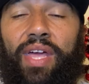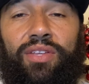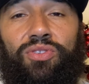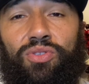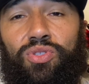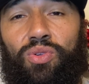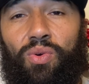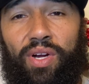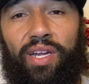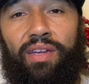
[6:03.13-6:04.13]
that's your
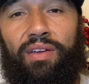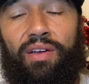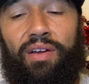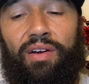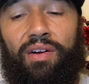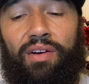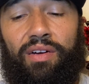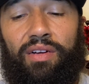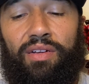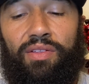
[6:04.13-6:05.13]
story.
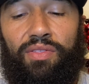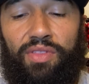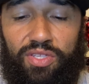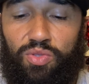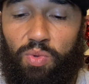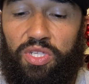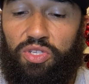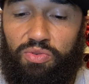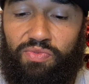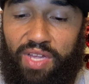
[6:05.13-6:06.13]
This is what
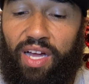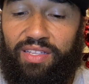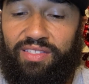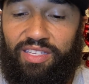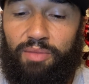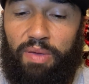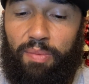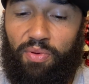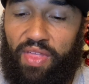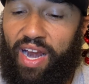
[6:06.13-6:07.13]
you've done to the
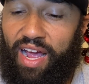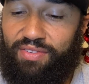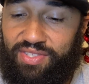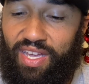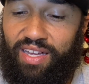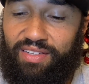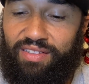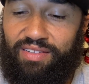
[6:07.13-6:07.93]
people that I've sent.